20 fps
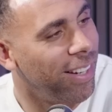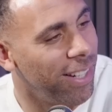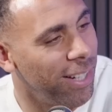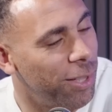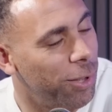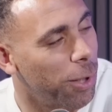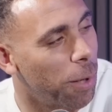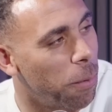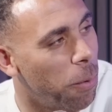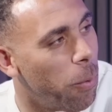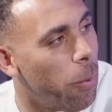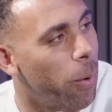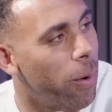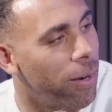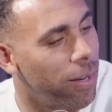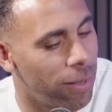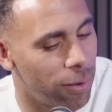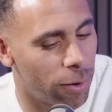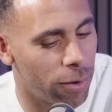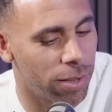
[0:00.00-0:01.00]
he, stopped, me,
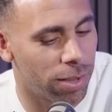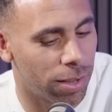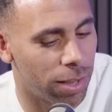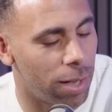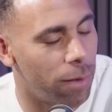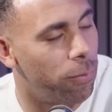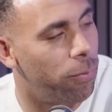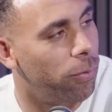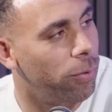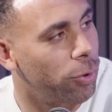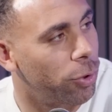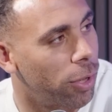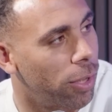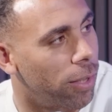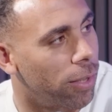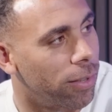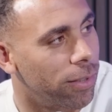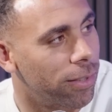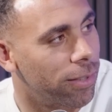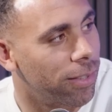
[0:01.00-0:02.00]
wearing long sleeve shirts.